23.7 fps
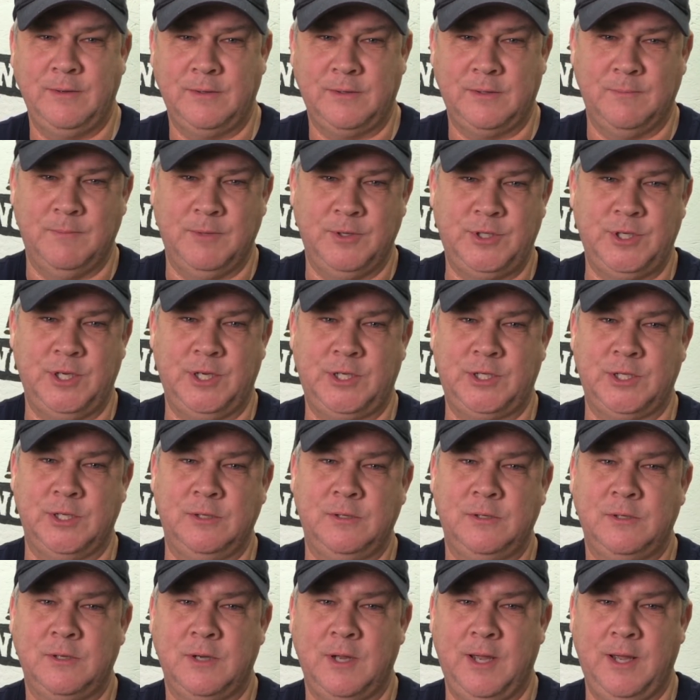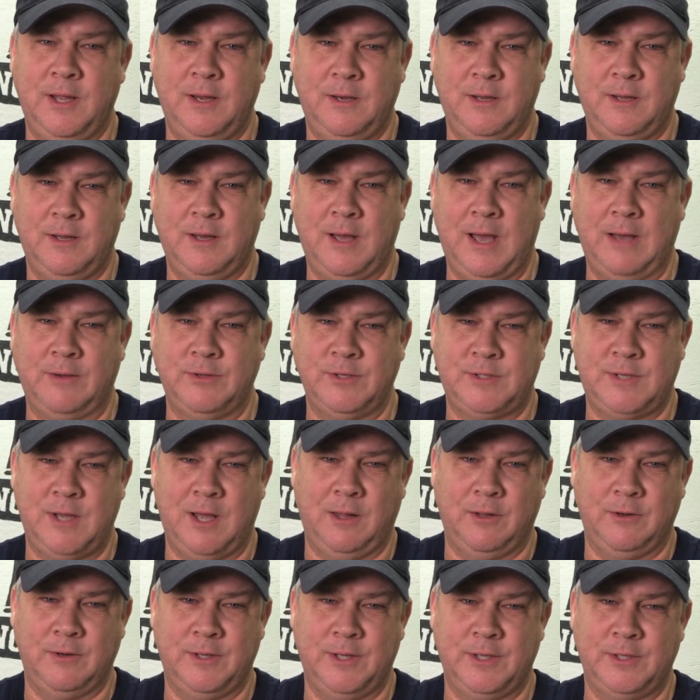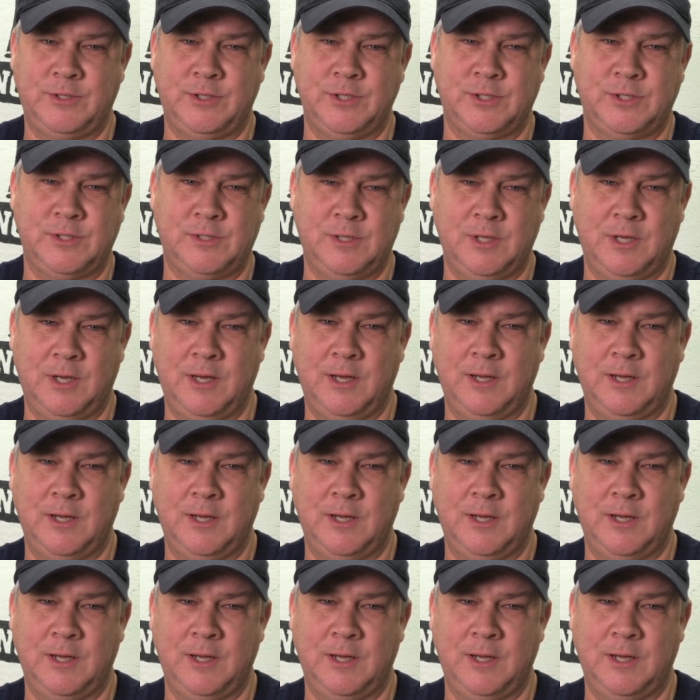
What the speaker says: the magician, and I was Teller that just